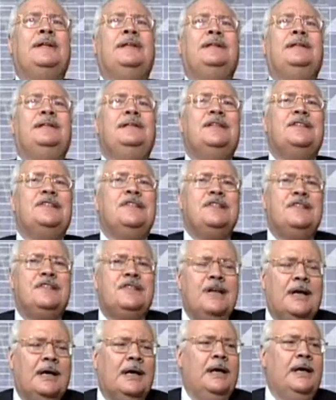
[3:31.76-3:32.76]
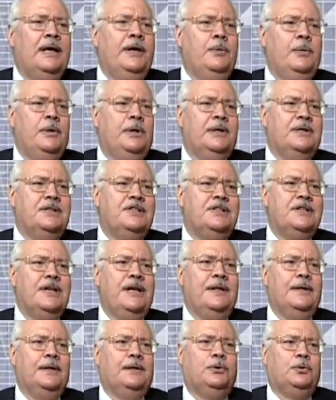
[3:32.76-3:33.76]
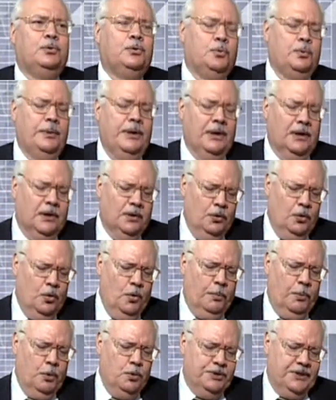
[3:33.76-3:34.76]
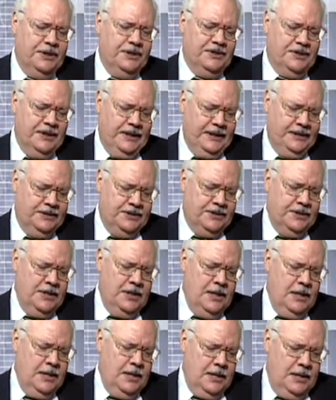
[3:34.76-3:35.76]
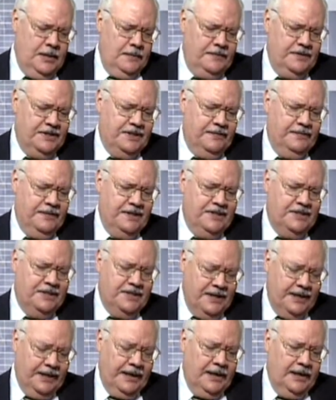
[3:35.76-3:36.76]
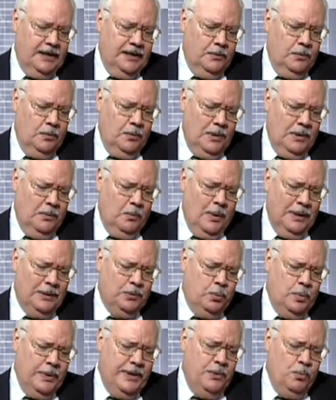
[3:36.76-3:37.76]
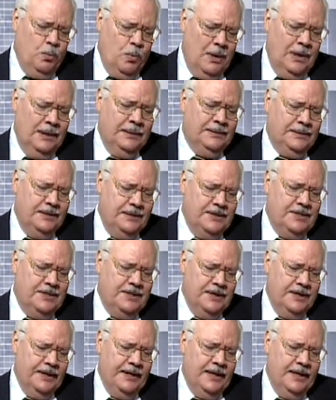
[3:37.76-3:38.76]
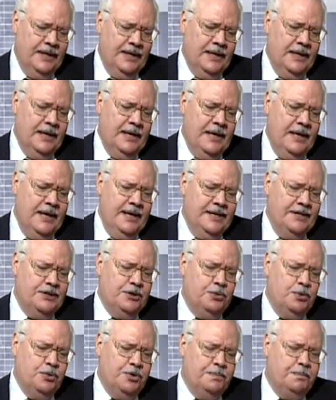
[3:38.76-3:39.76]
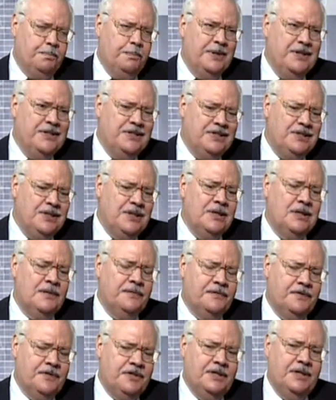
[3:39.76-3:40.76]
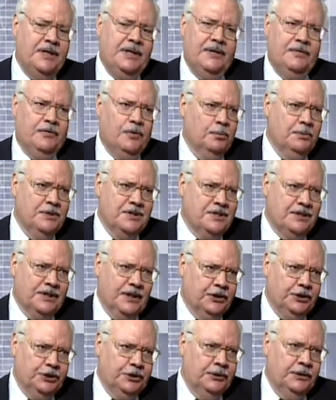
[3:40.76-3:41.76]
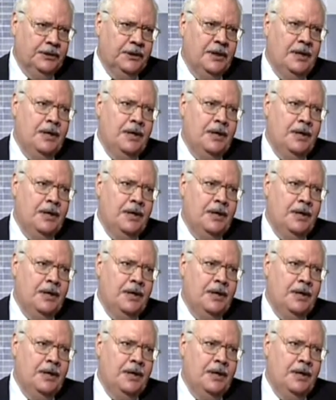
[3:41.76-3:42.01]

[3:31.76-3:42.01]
that necessarily we can say that we are on opposing sides vis-a-vis Syria. What we want in Syria is to preserve Syria from destruction,